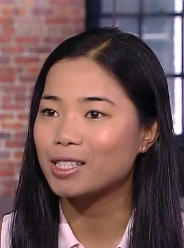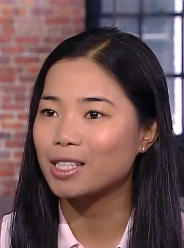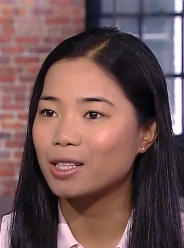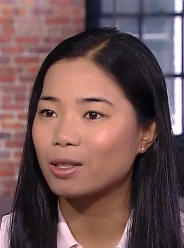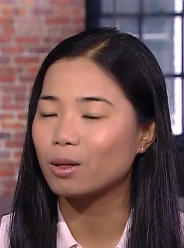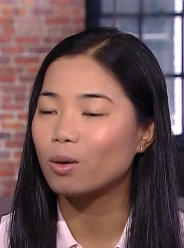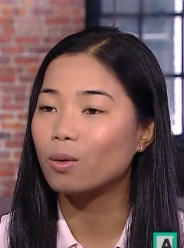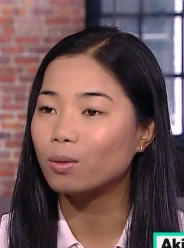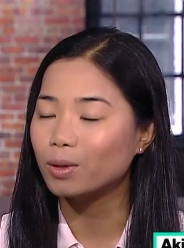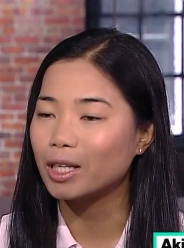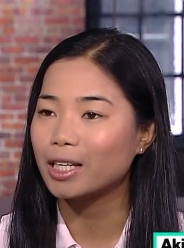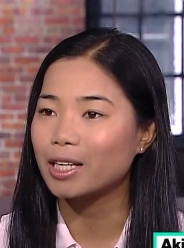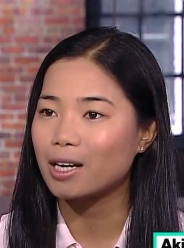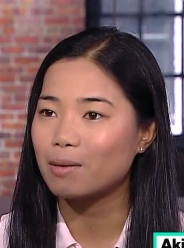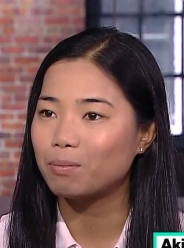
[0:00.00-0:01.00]
isn't the
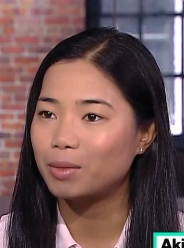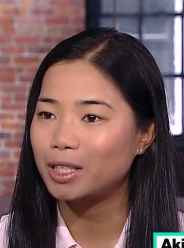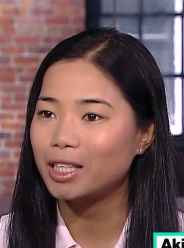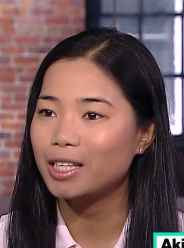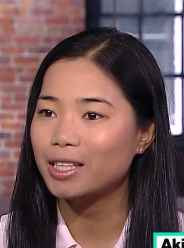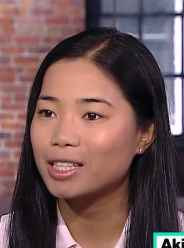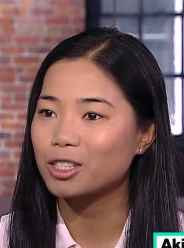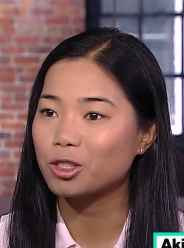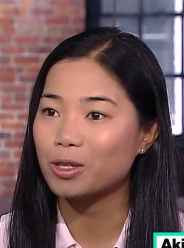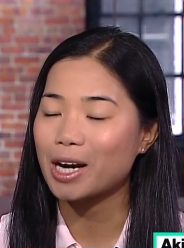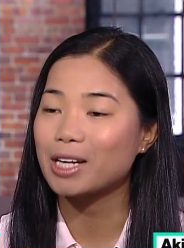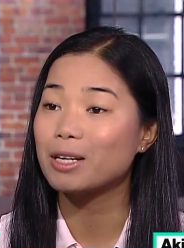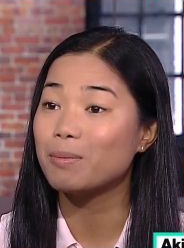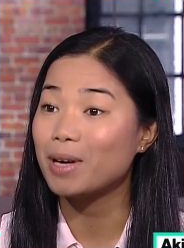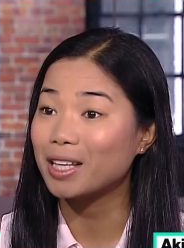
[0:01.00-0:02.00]
only company that's
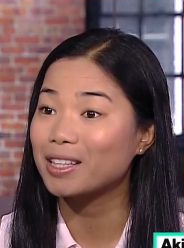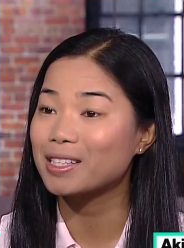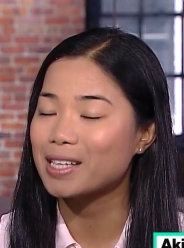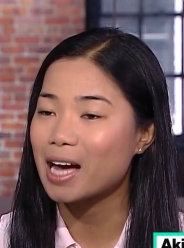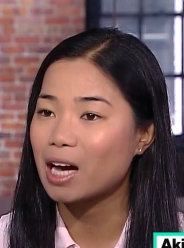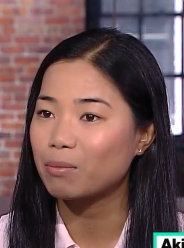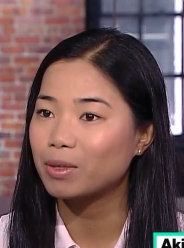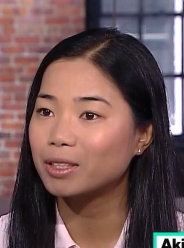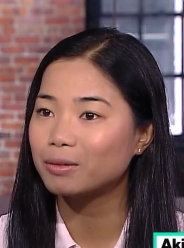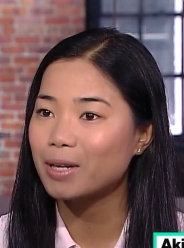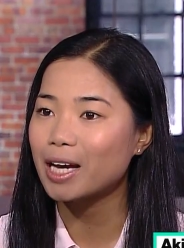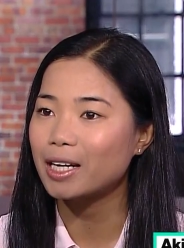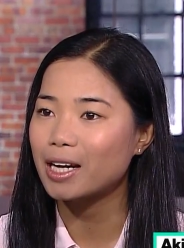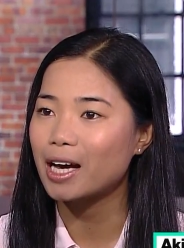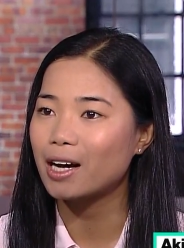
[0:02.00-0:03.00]
trying to make this happen
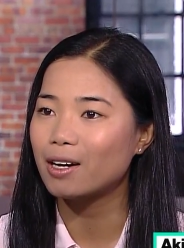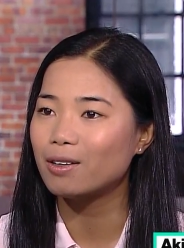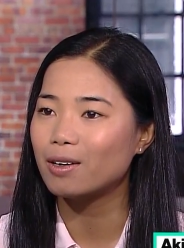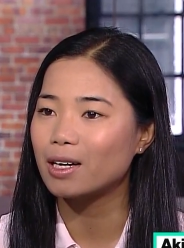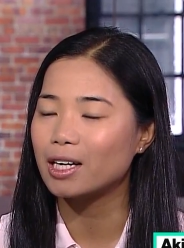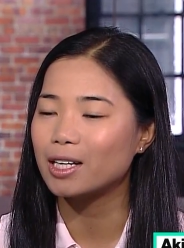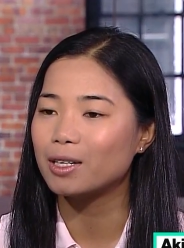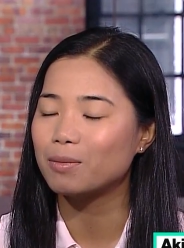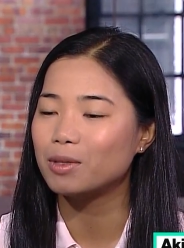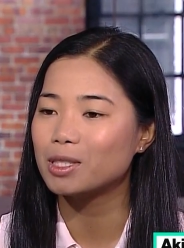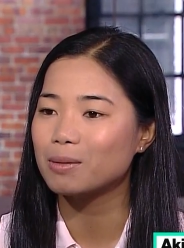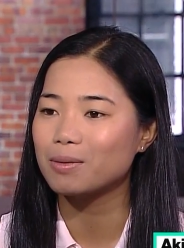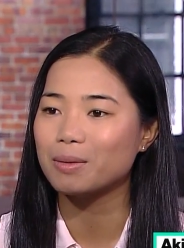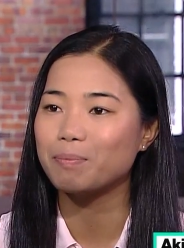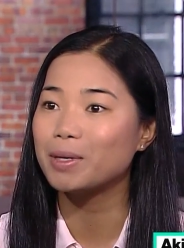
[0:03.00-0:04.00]
right now. Uh,
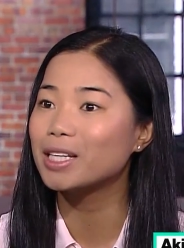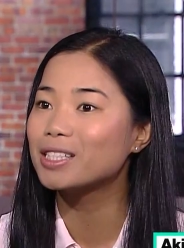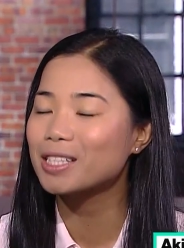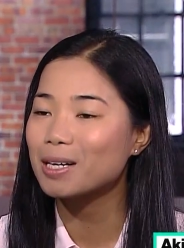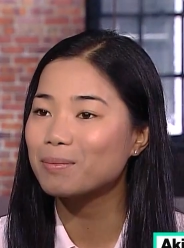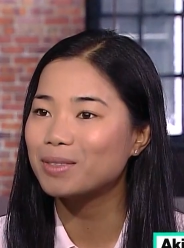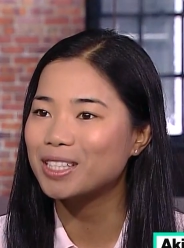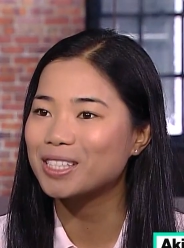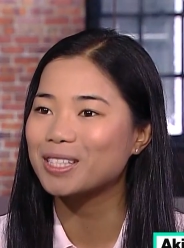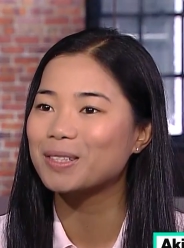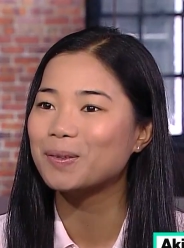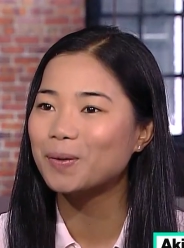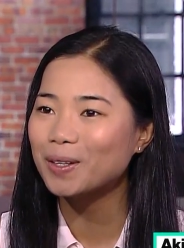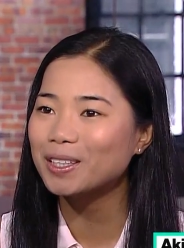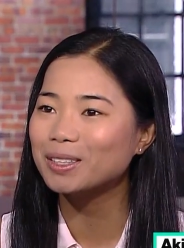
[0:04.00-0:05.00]
some of the biggest companies in
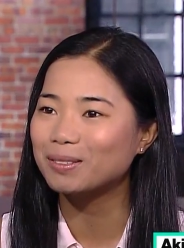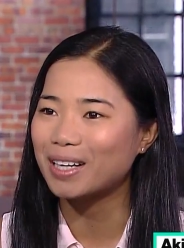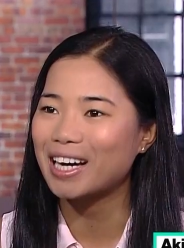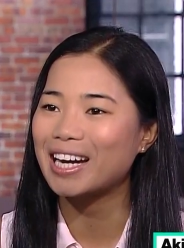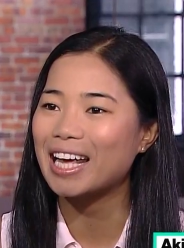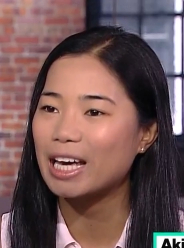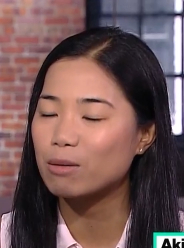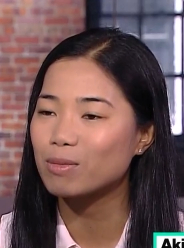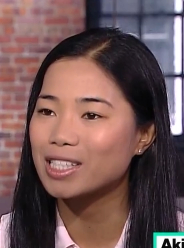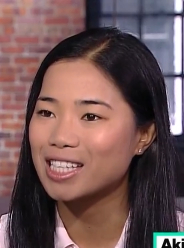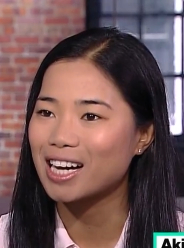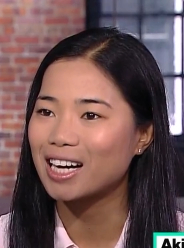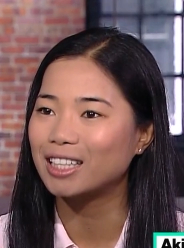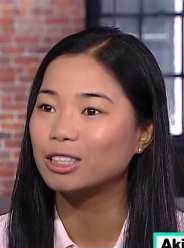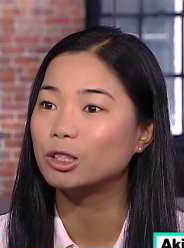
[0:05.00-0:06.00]
the world, right?
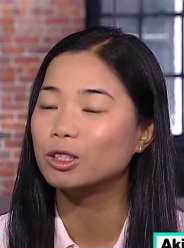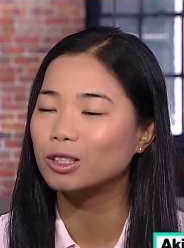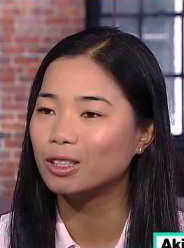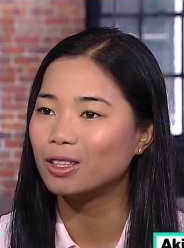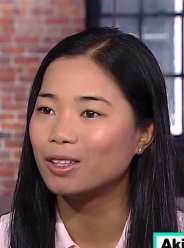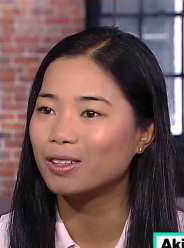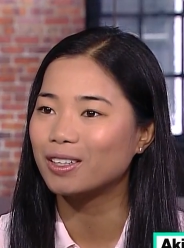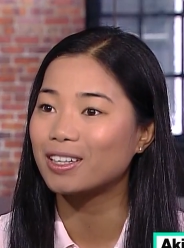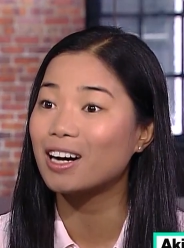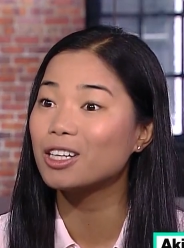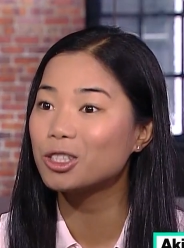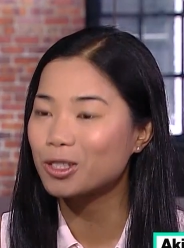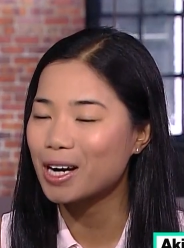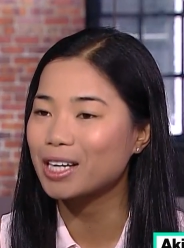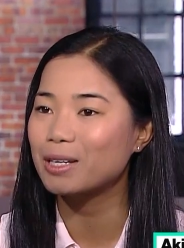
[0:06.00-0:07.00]
Amazon, Google, they're
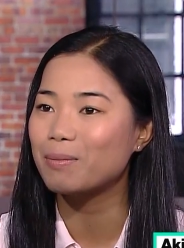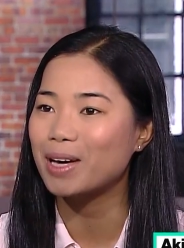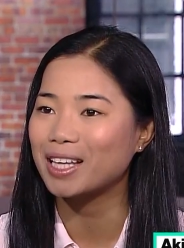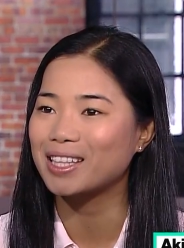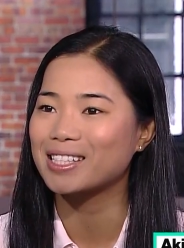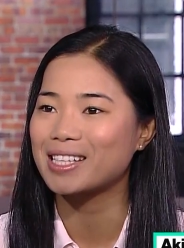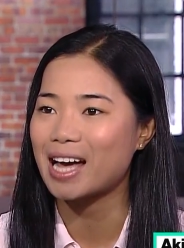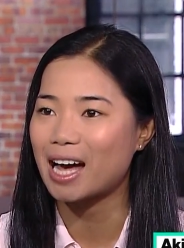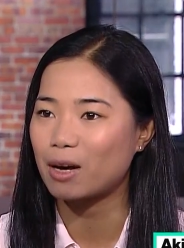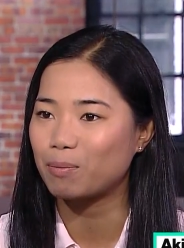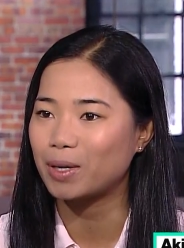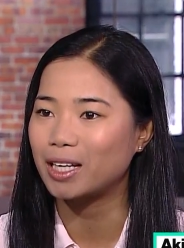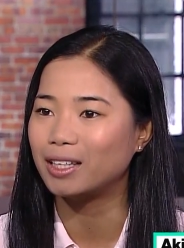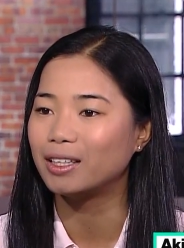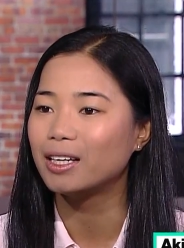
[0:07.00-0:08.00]
all trying to make this
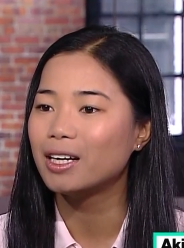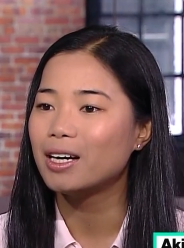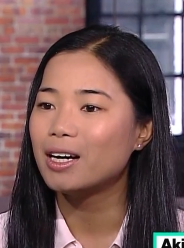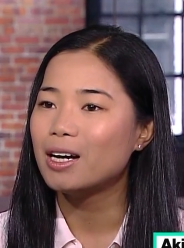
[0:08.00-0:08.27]
happen.